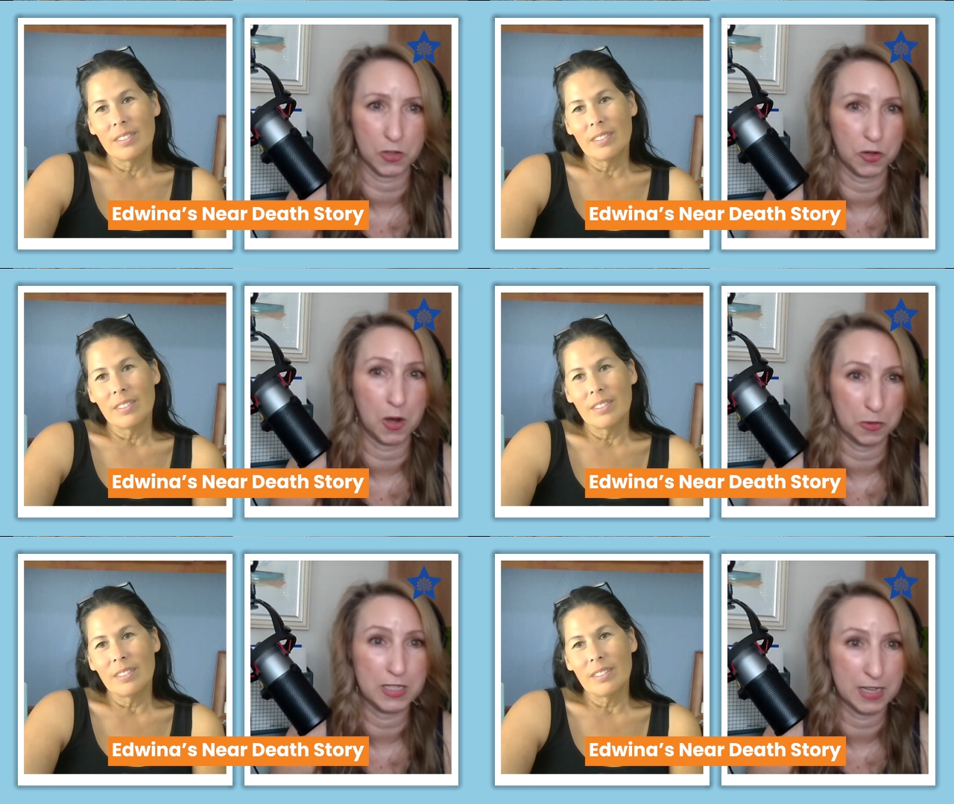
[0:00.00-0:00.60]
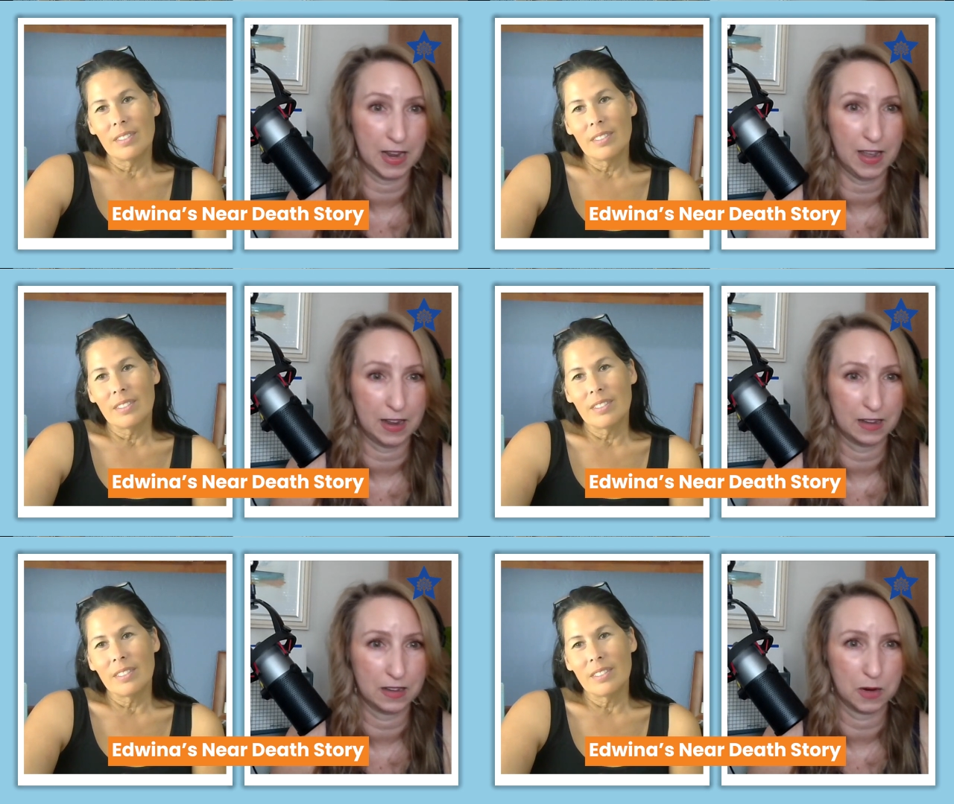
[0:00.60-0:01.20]
Speaker 1: you're going
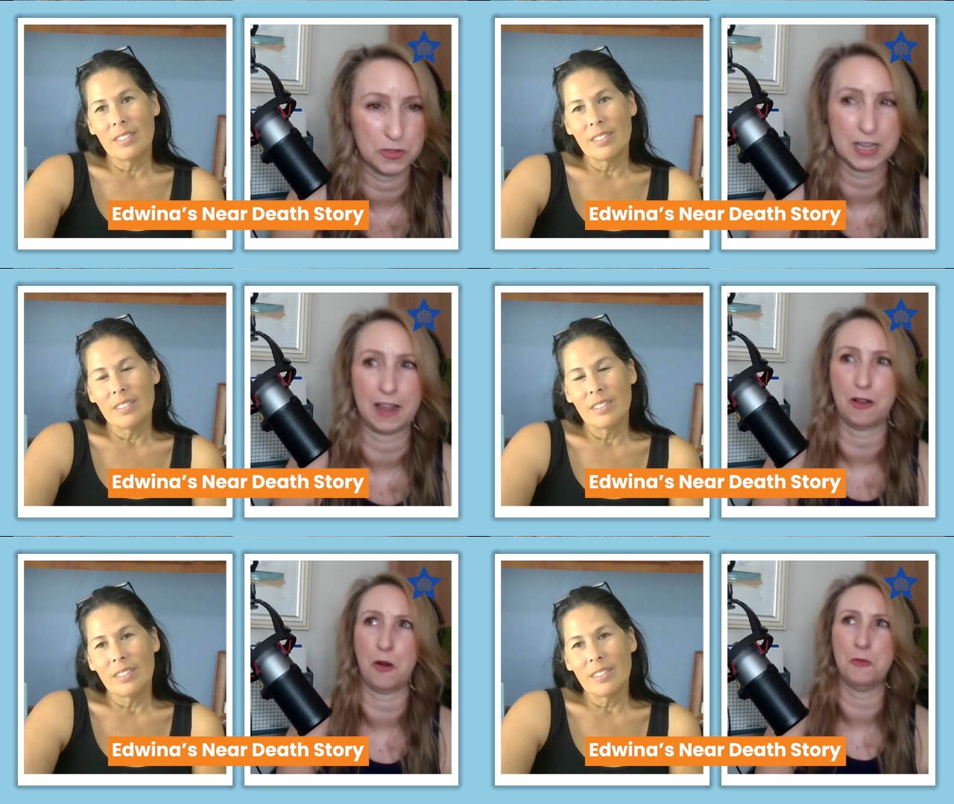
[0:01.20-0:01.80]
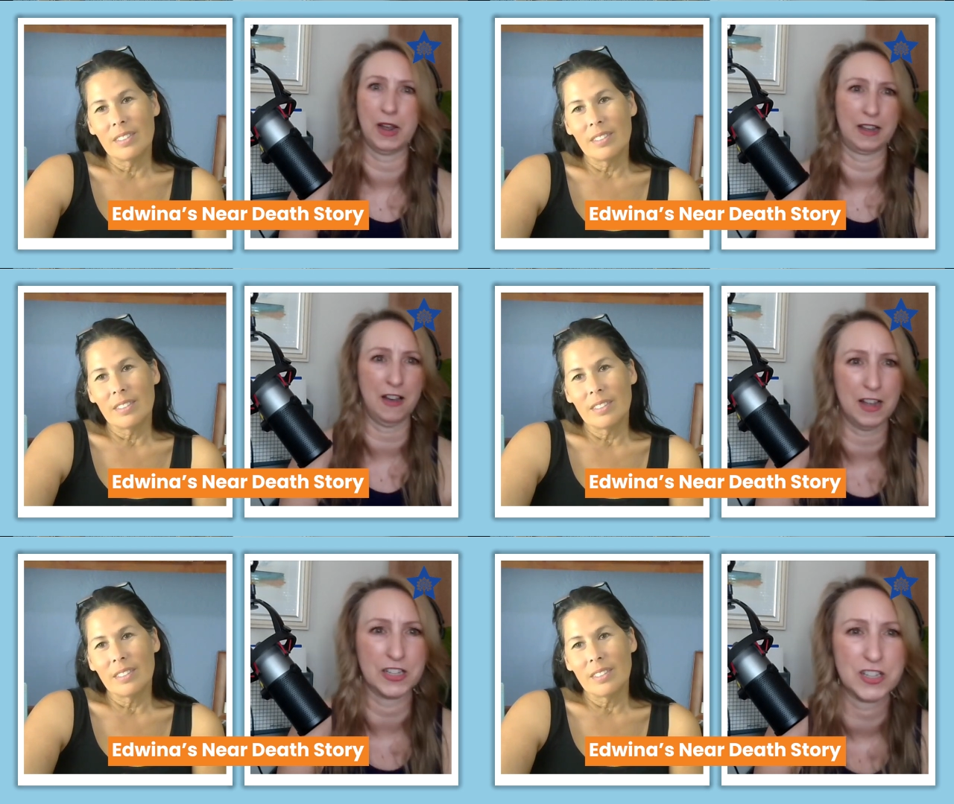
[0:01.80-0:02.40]
today. And I was like, oh my
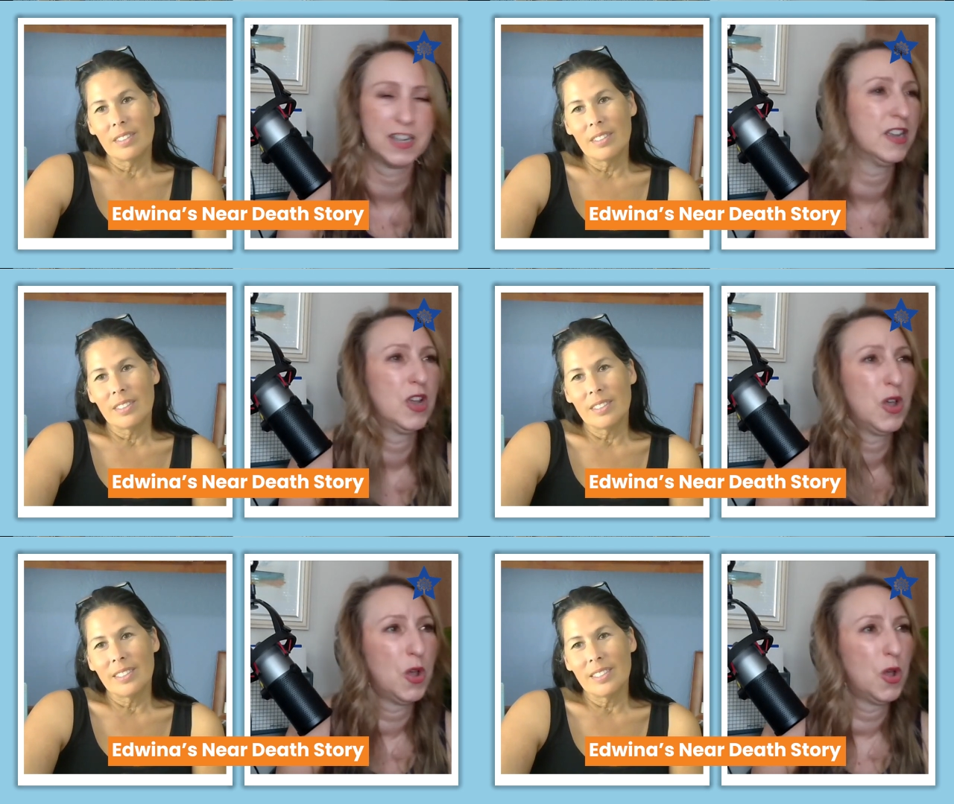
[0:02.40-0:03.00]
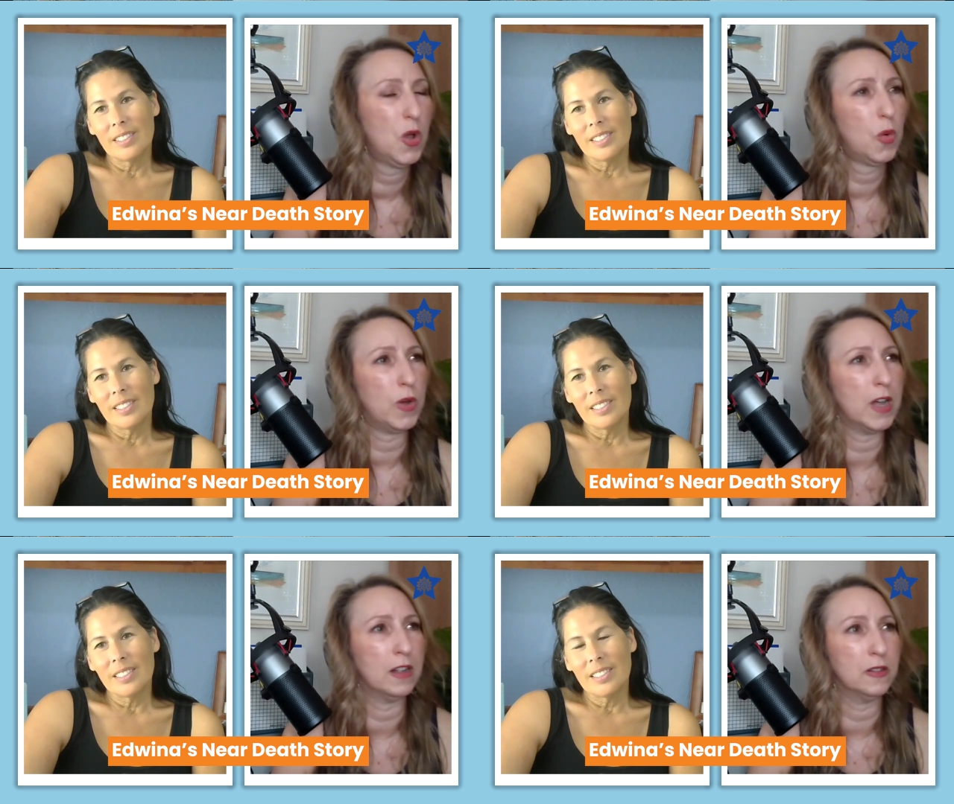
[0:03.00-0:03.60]
gosh.
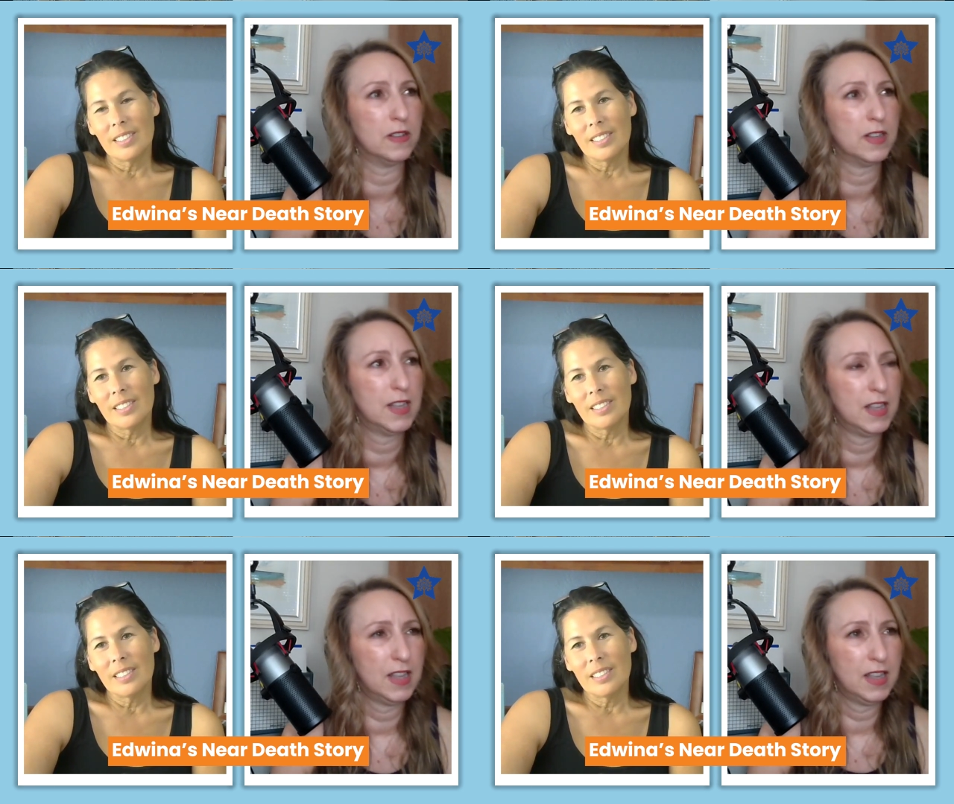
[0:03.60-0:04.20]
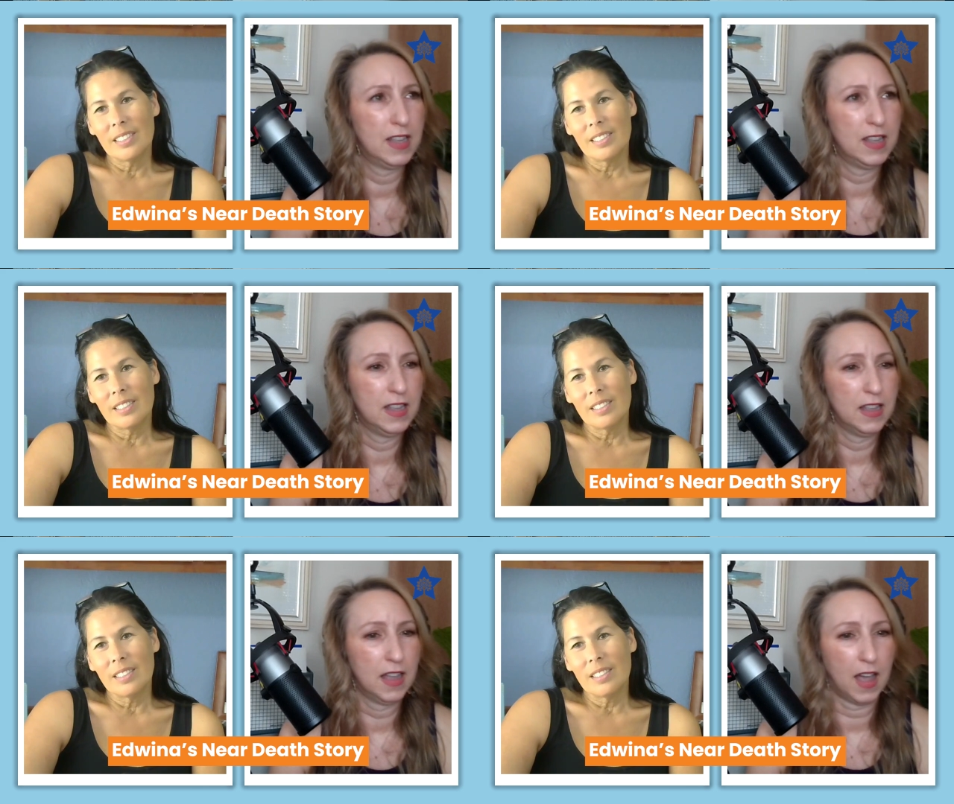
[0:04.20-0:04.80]
Well,
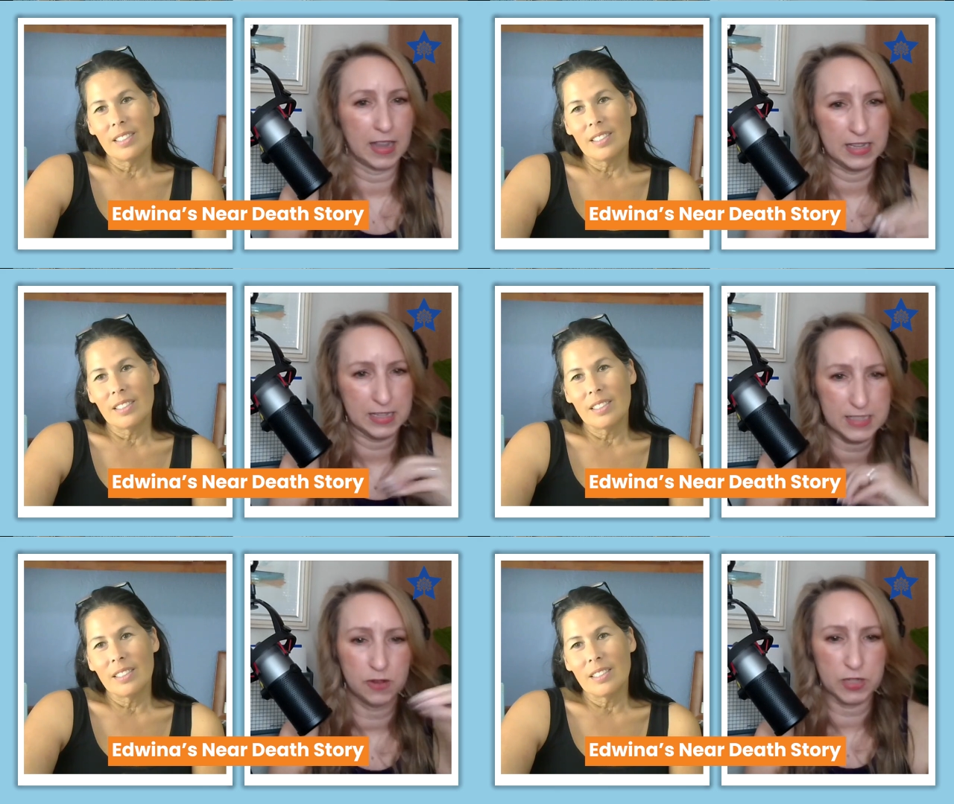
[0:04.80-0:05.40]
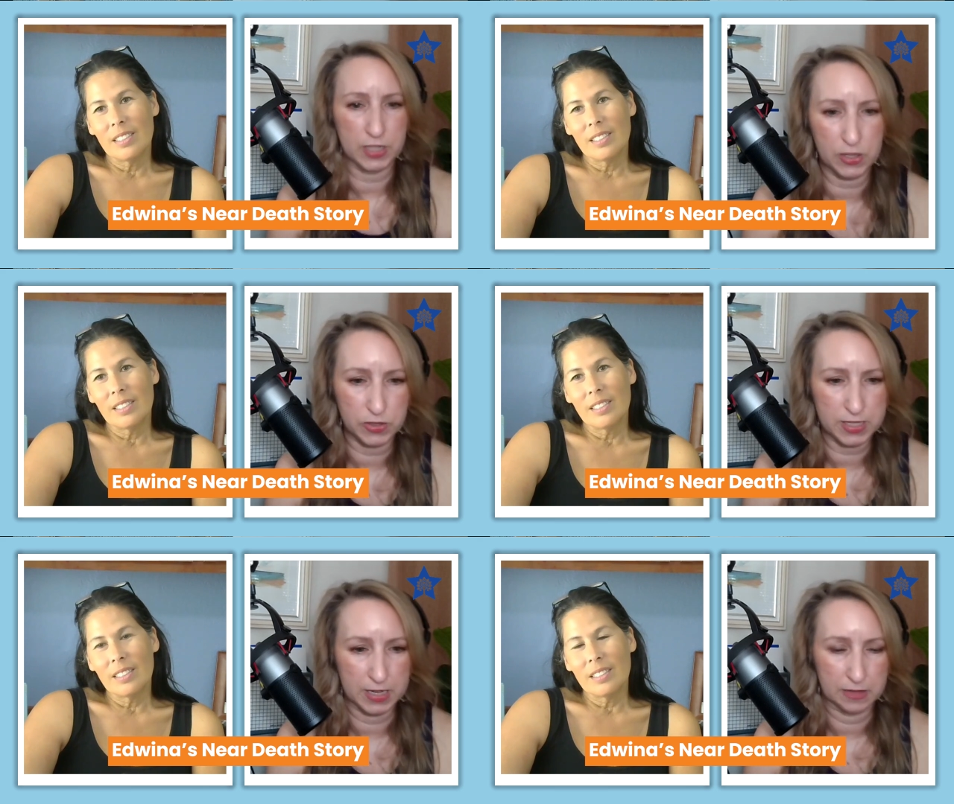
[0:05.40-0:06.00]
I get down to
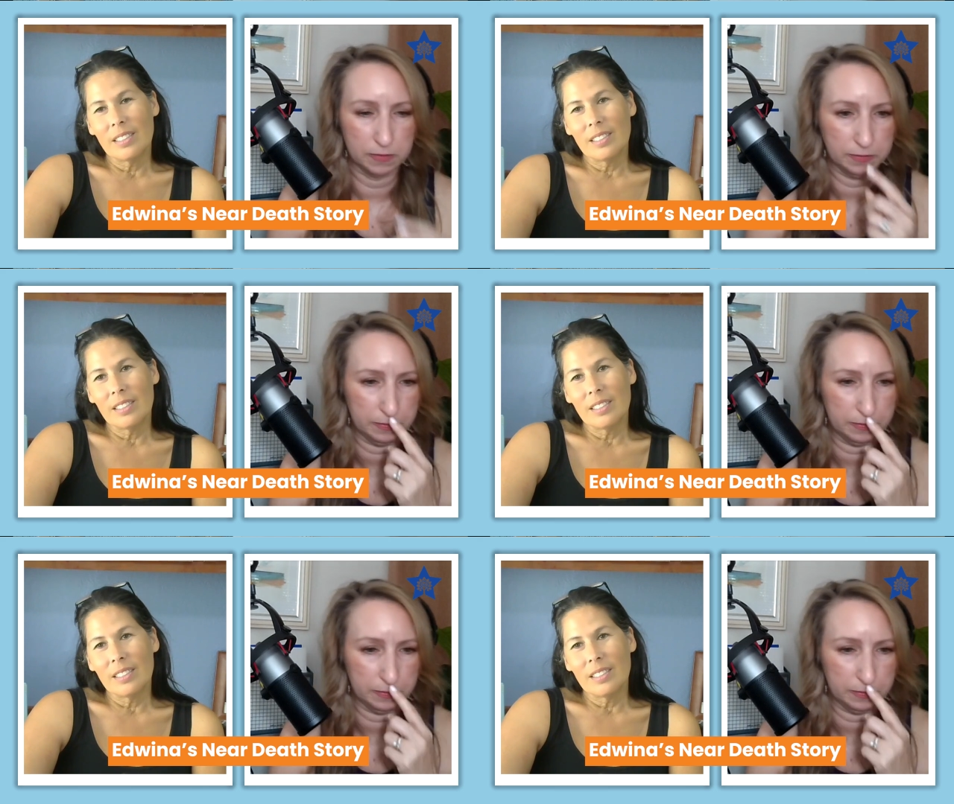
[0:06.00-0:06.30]
Houston,